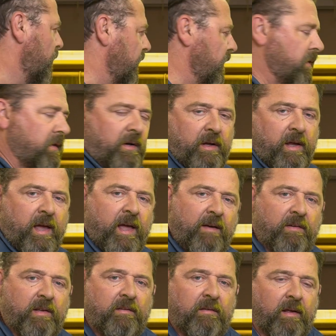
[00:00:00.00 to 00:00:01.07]
Well, there you
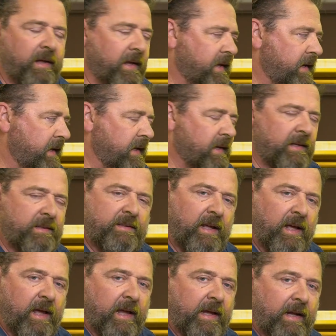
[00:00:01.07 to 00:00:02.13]
have it. It is
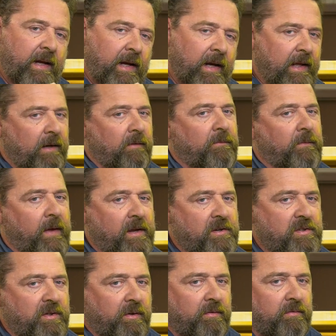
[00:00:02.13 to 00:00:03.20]
a little
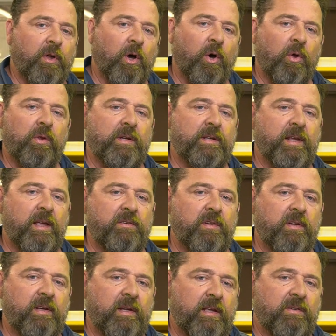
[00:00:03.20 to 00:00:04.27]
faster. The whole
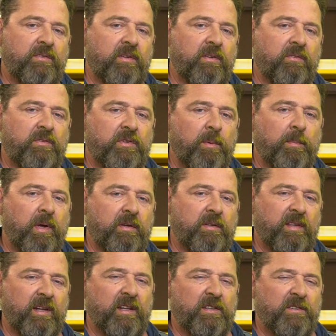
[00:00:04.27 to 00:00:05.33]
intention isn't so much
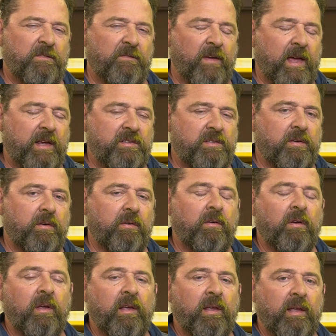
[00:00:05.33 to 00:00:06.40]
that it's
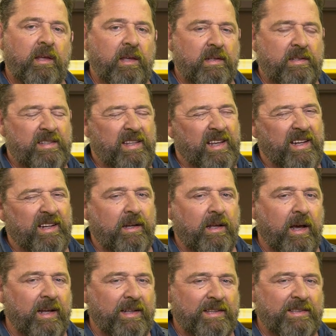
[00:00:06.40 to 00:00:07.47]
faster, it's that
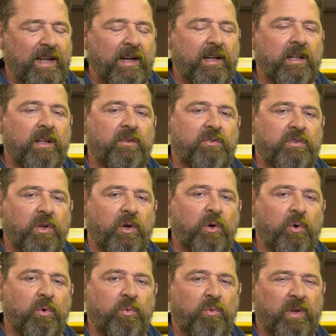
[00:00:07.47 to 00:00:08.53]
I designed it
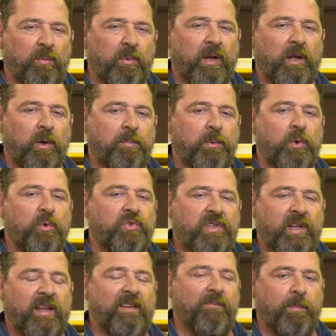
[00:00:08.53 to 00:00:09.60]
so it would help you
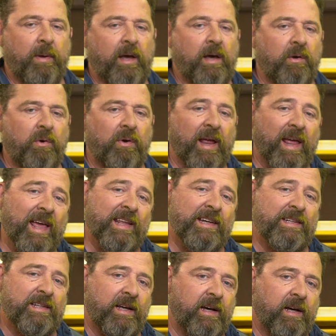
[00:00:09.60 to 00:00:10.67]
save powder
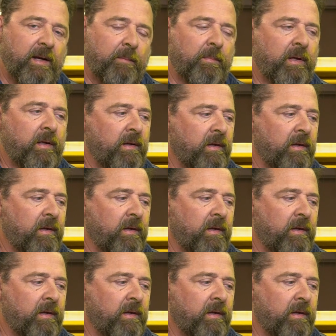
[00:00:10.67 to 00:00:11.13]
and time.